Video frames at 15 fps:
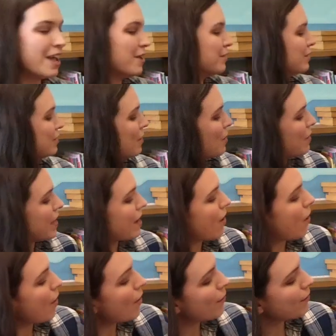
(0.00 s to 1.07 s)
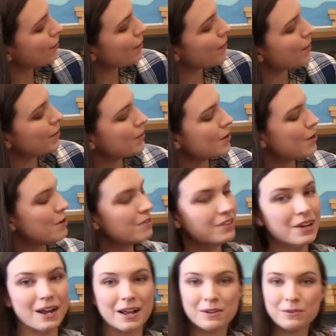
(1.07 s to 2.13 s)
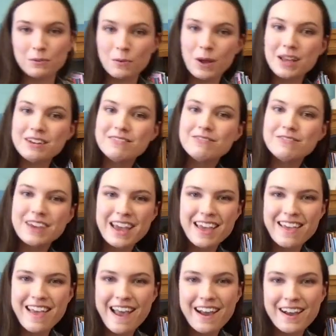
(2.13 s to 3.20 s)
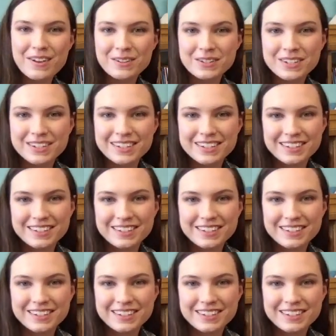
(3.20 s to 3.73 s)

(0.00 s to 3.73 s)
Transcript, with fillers: So they all rolled over, and one fell out.